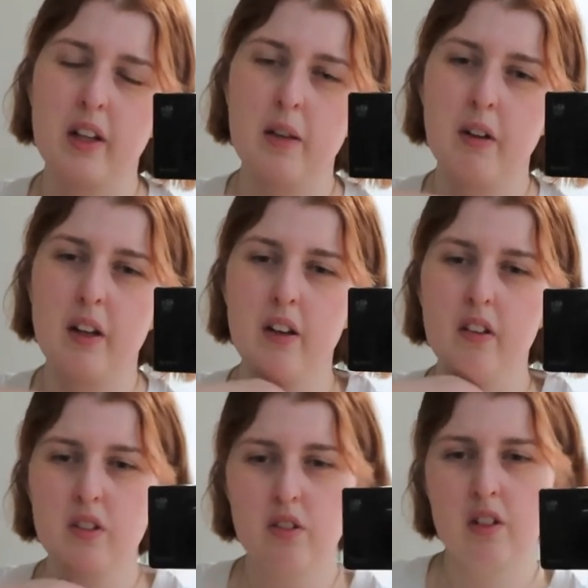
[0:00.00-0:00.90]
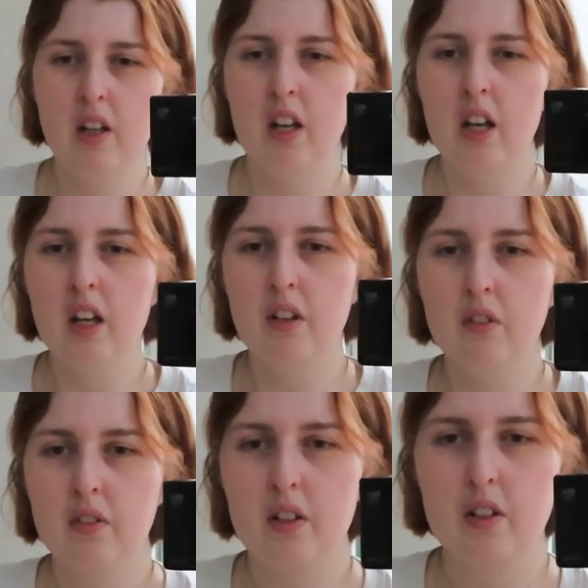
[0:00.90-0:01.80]
I came out here, and it just
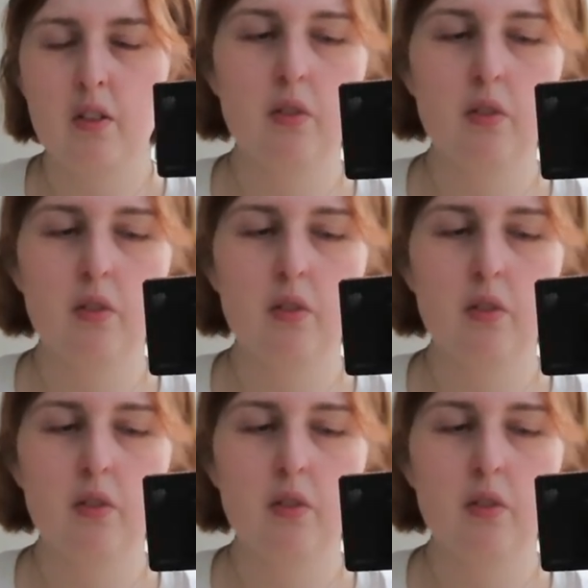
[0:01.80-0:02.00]
not sitting.